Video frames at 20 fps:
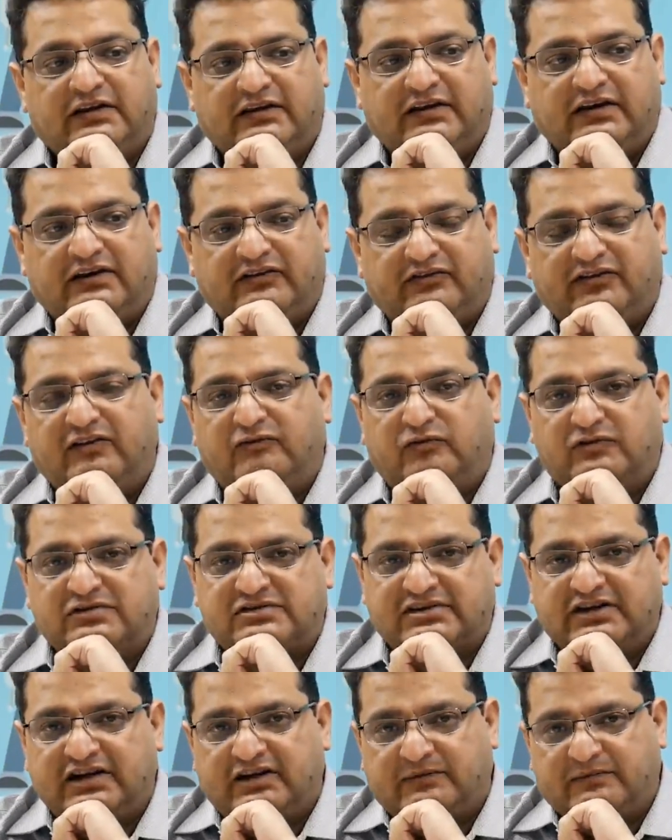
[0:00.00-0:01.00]
there are 3-4
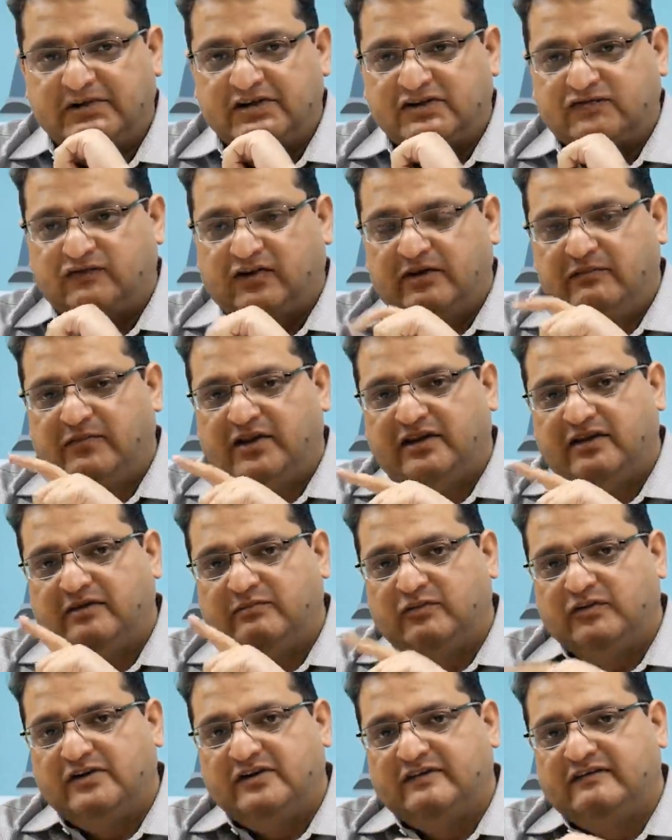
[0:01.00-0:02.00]
statements, one by the
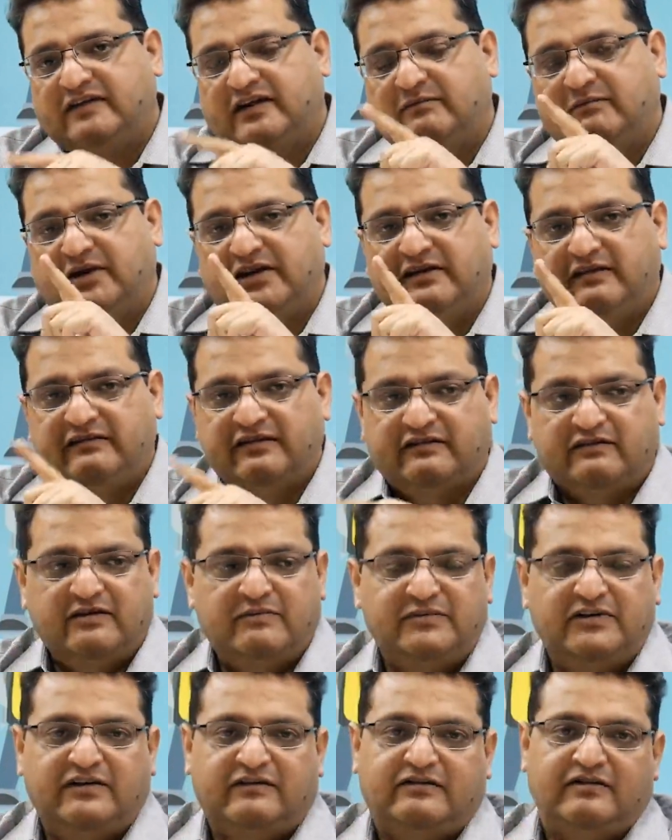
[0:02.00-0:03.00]
police, then by the executive
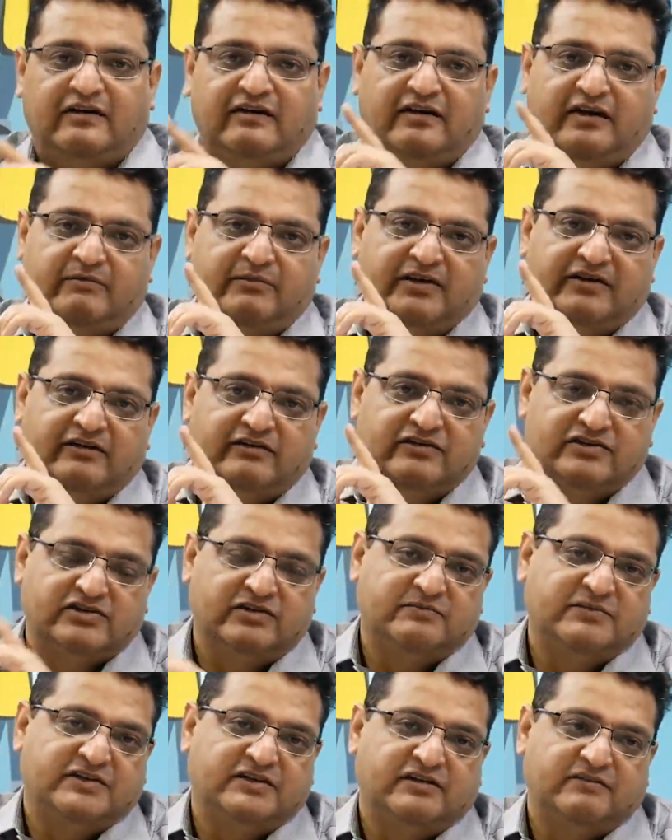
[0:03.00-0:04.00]
magistrate, then by the
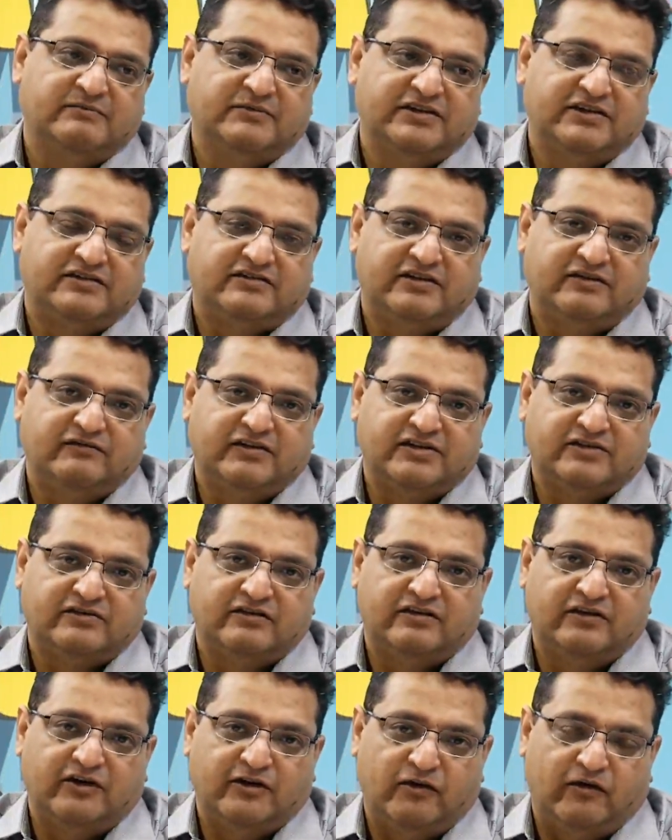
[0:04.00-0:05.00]
judicial magistrate was
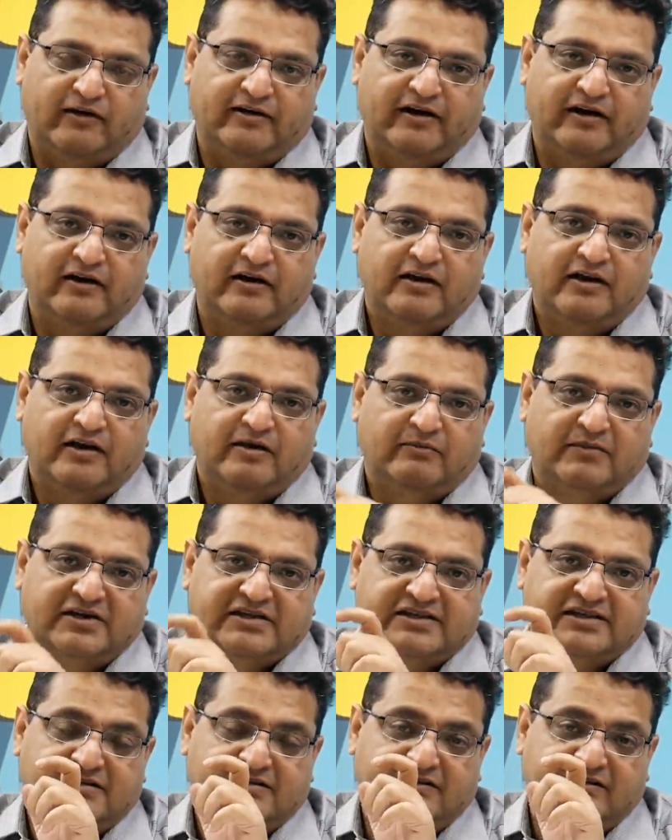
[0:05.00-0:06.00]
recorded. But
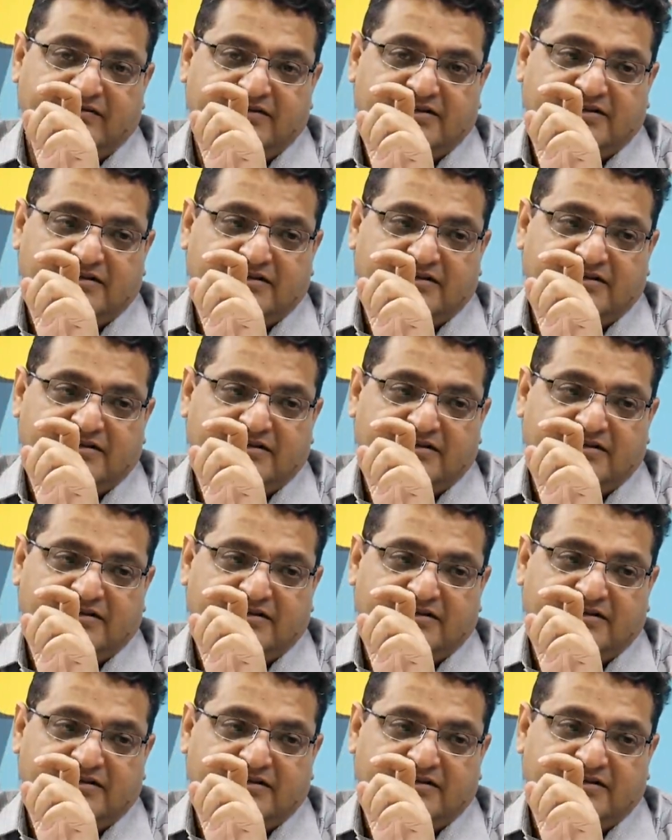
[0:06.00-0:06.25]
since there was